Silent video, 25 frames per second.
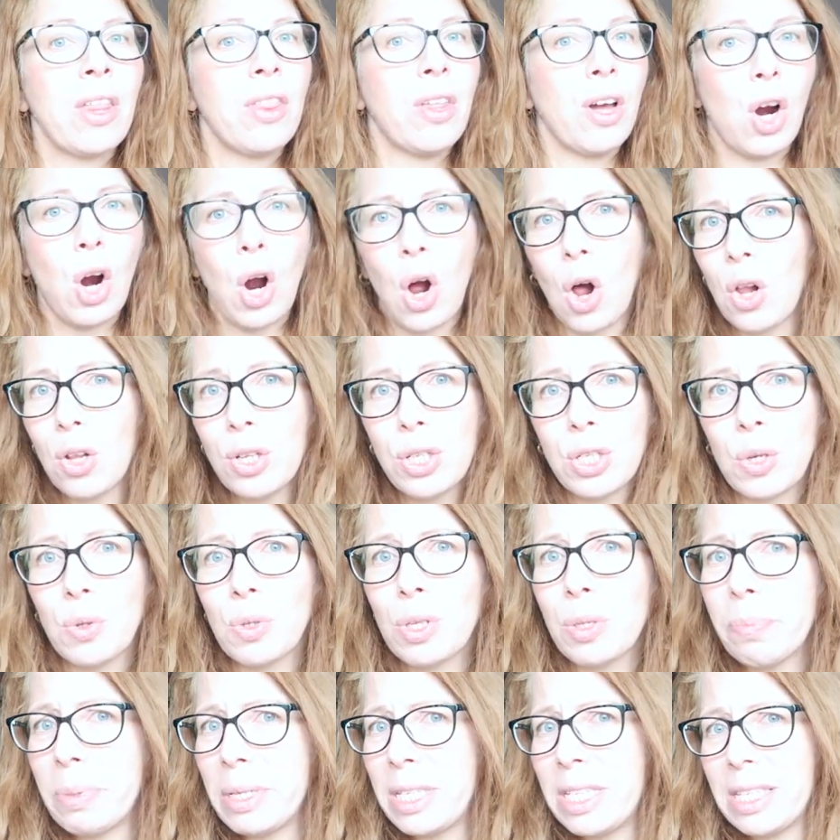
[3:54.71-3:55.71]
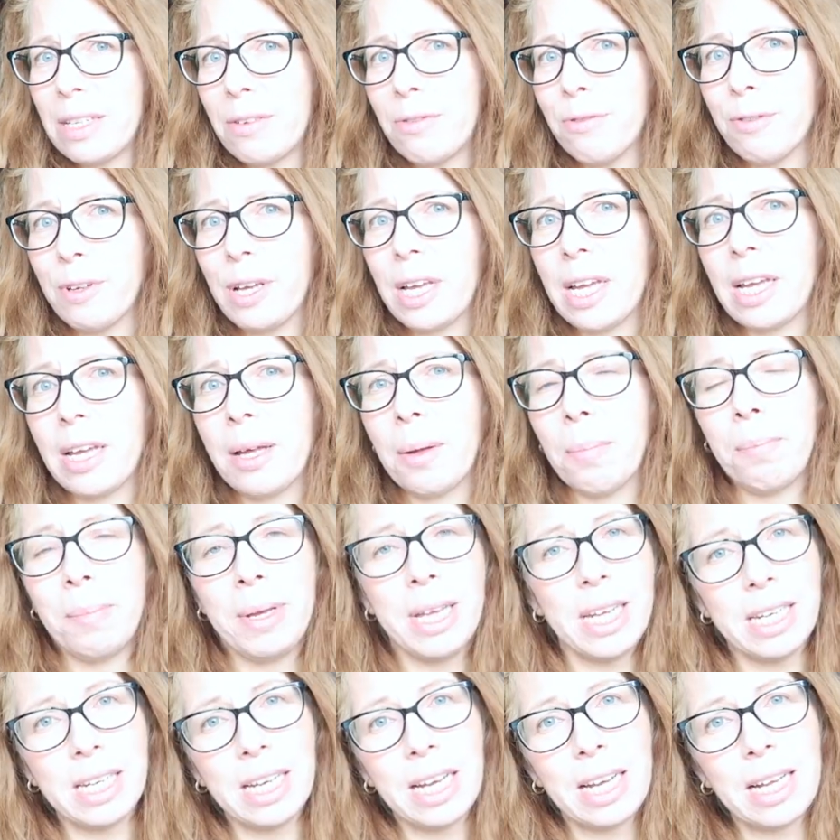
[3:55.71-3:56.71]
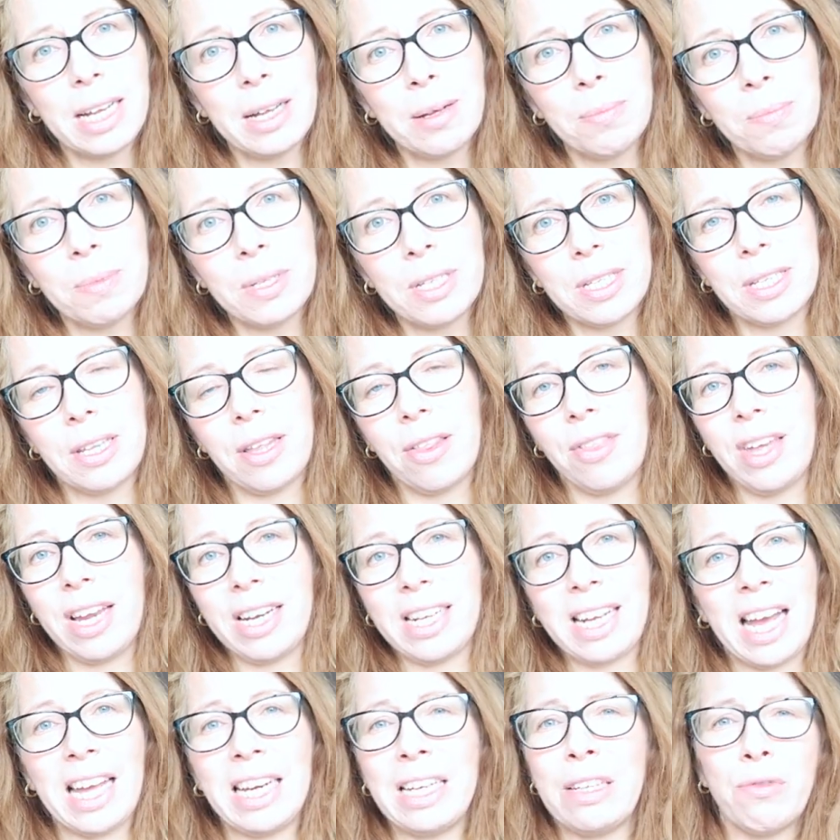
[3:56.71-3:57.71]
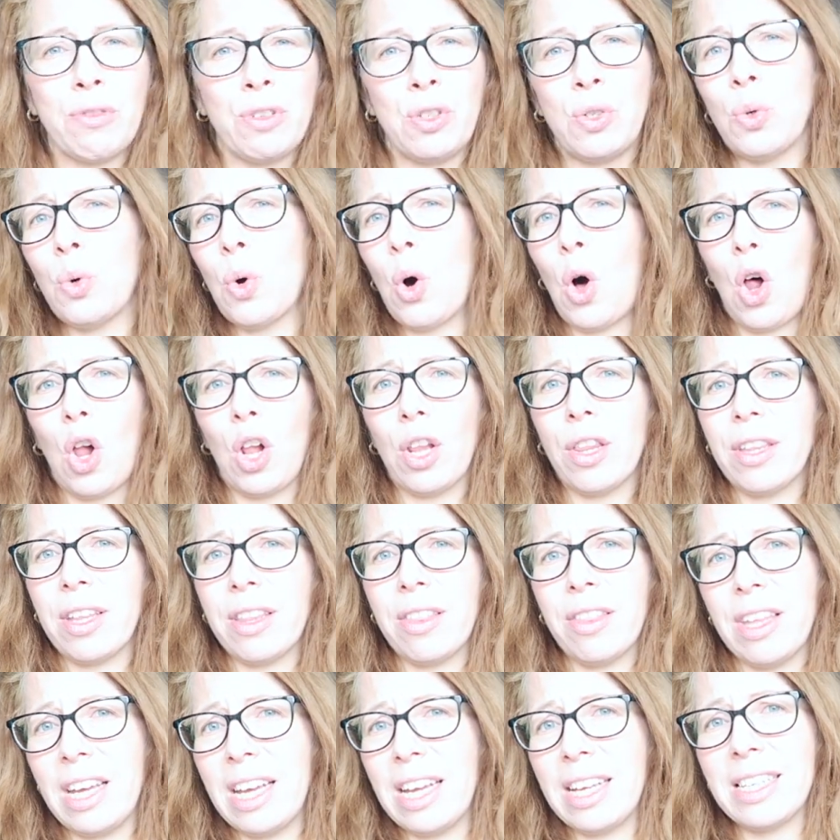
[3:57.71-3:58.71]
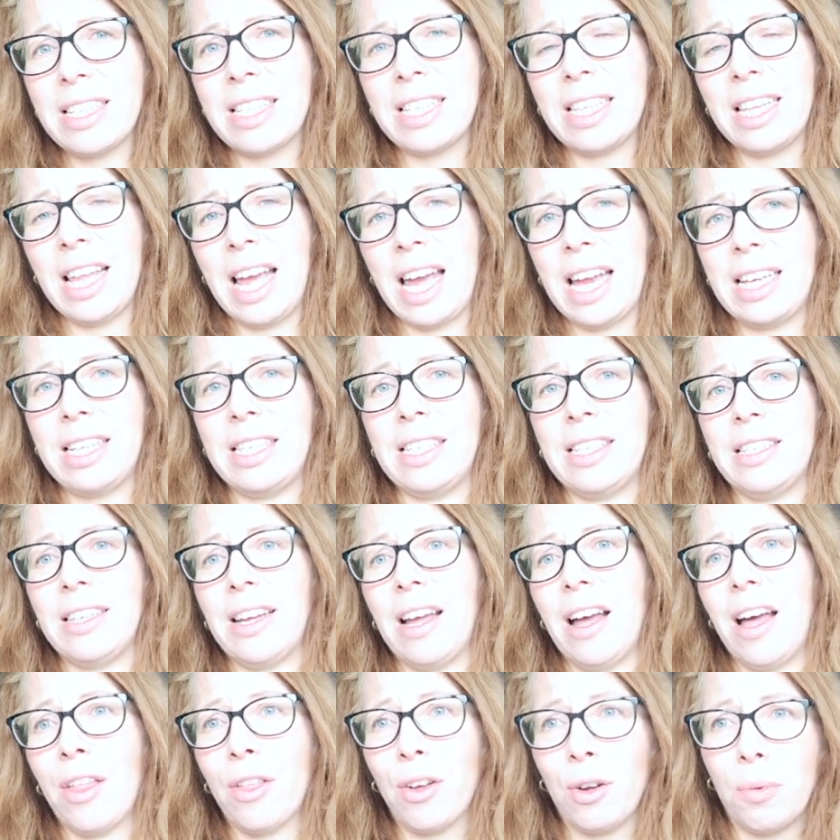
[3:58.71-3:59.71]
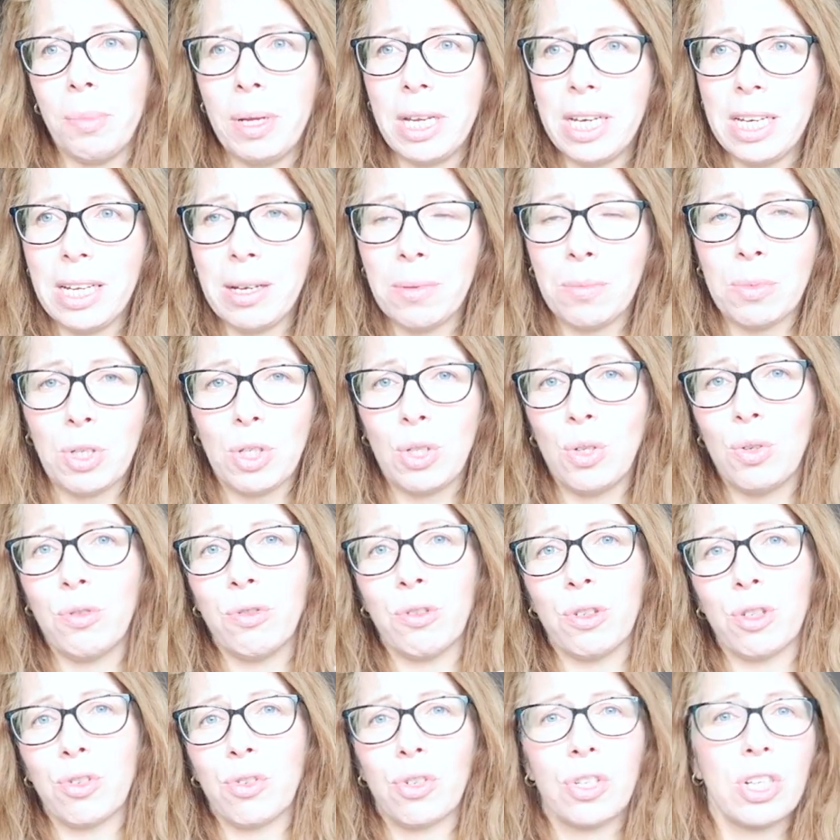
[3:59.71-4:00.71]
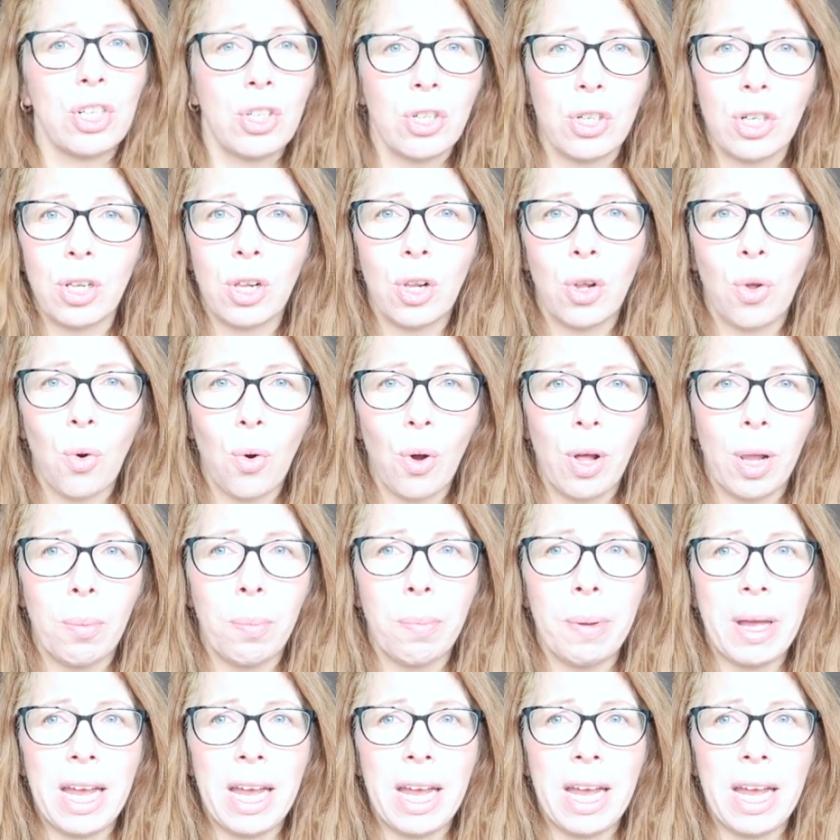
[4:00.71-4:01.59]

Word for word: There are also specific mediums that kind of do all the things that other mediums do for traditional oil